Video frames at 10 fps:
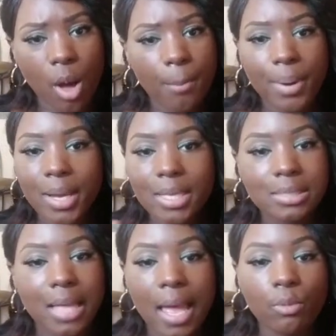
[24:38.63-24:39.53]
but it's
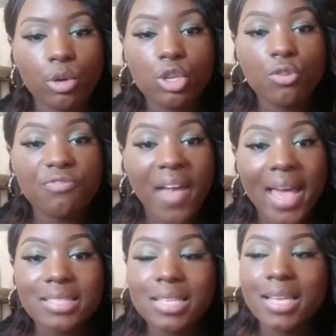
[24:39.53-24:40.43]
not. When you
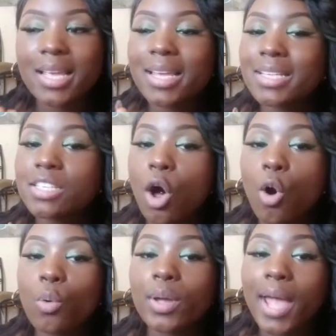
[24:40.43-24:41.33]
fasting, it is
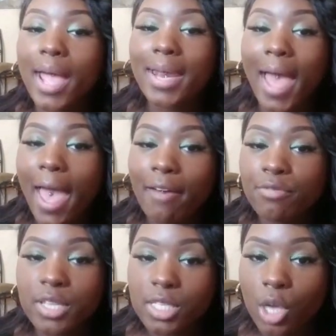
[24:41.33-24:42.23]
okay to
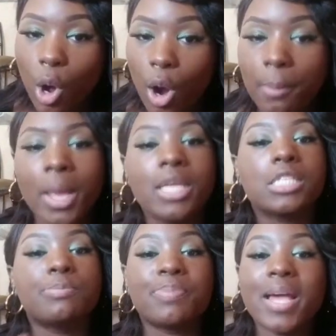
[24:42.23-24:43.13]
have this carb,
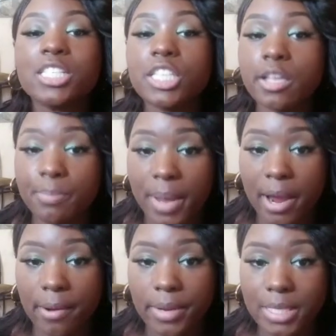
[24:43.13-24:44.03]
especially
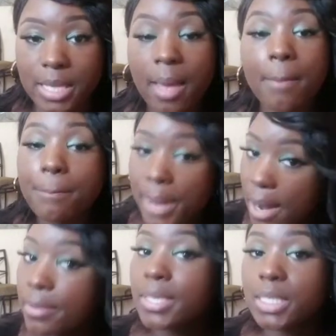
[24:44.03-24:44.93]
berries.
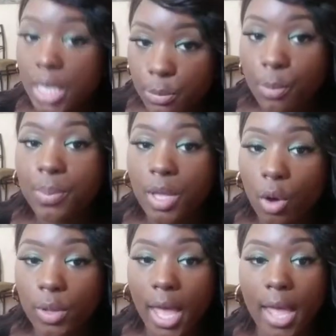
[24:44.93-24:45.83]
Berries, it would be
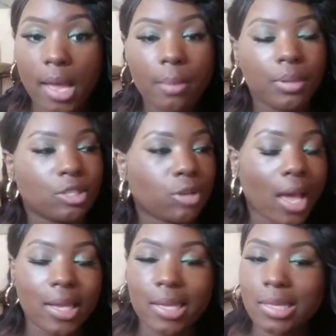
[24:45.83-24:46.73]
okay, but
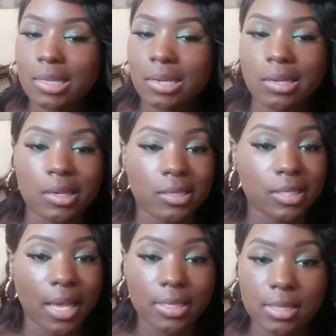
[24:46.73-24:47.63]
try to get the good
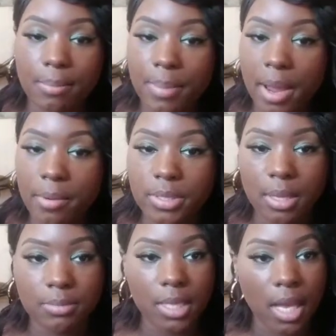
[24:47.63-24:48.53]
tasting berries.
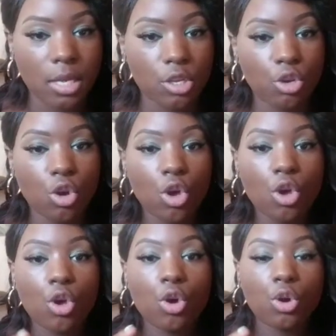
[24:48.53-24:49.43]
I'm telling you,
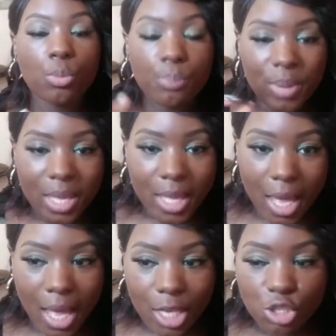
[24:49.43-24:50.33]

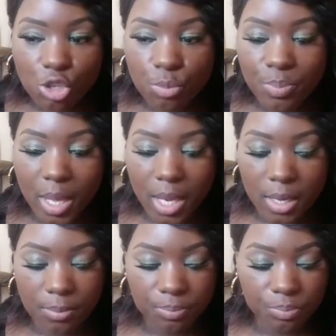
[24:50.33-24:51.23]
because you've
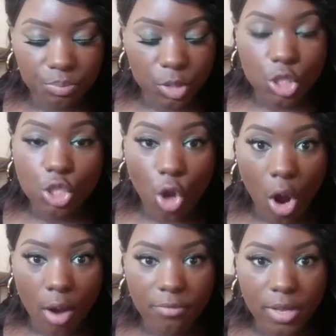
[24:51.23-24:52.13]
been
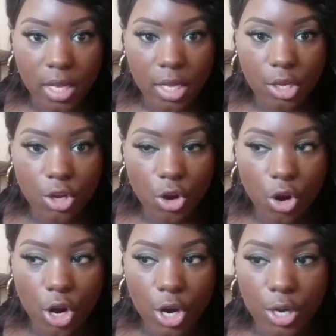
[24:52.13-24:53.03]
starving
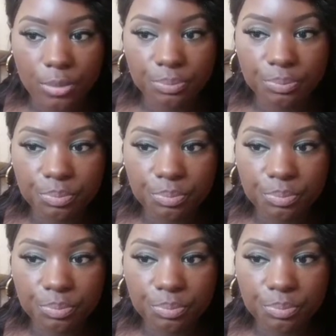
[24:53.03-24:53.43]
your